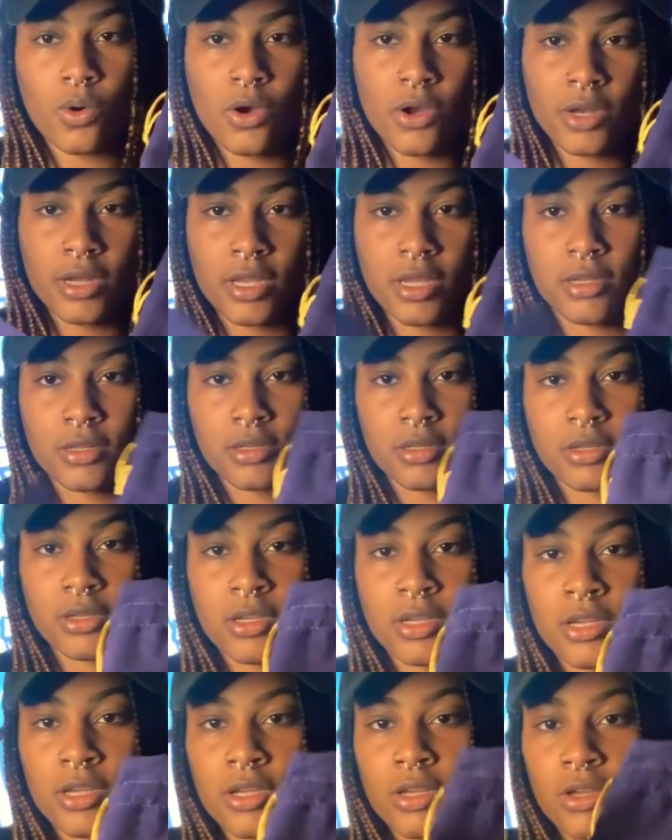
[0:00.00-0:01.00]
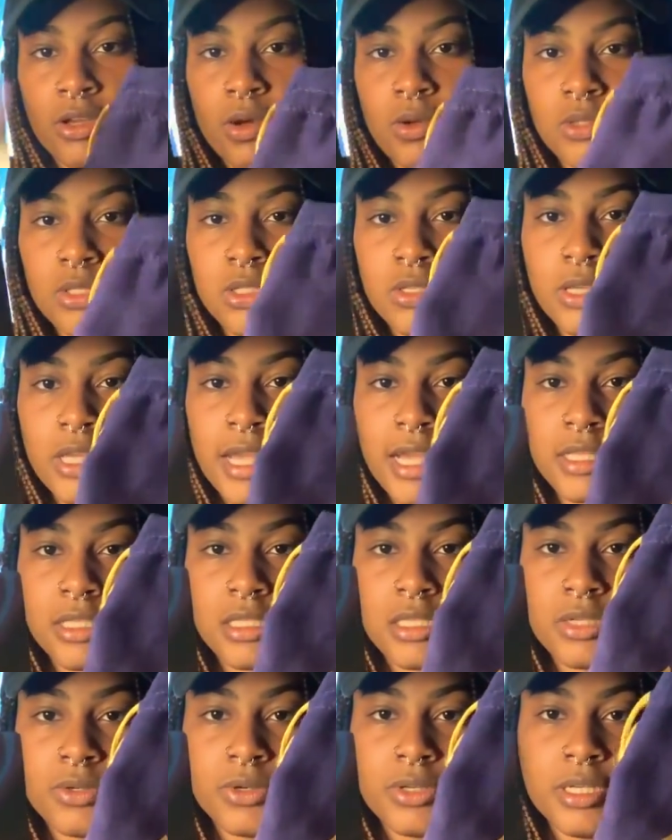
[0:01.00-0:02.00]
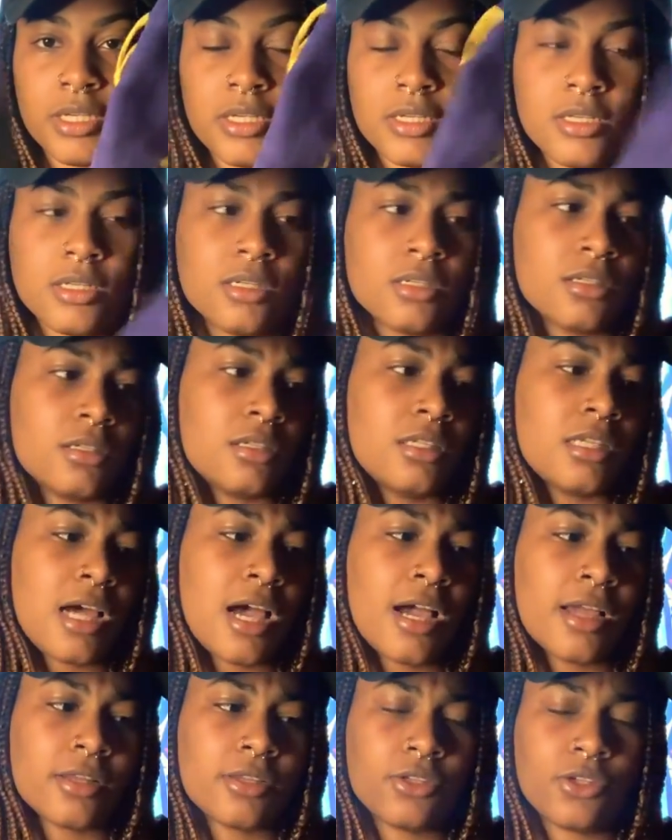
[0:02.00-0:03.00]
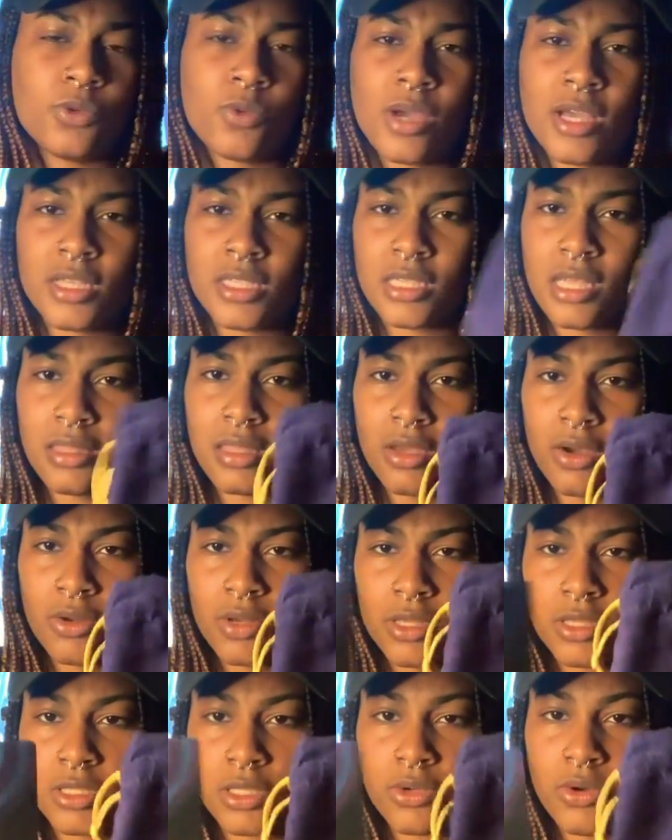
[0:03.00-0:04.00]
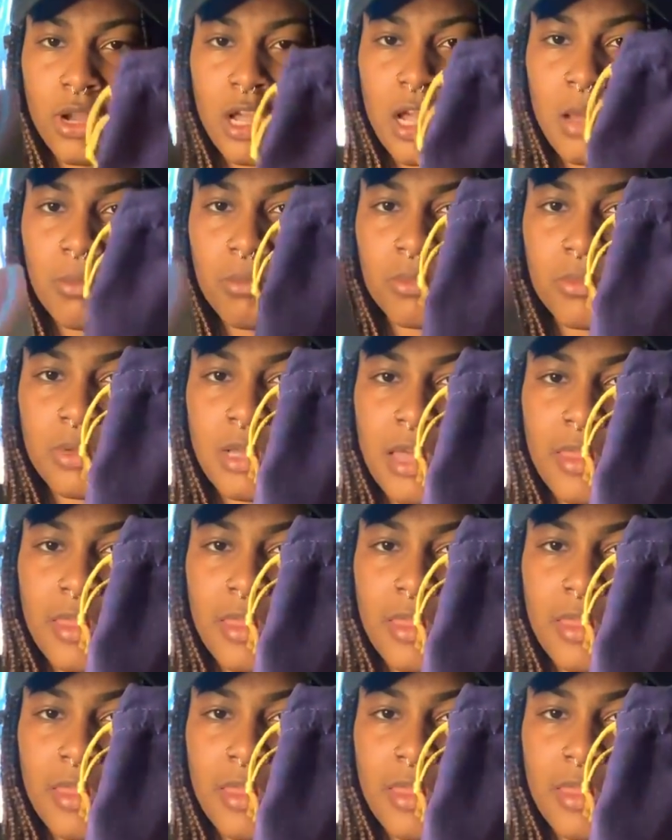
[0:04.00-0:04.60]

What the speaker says: on it. Go to cancerian.us, I think, on Instagram.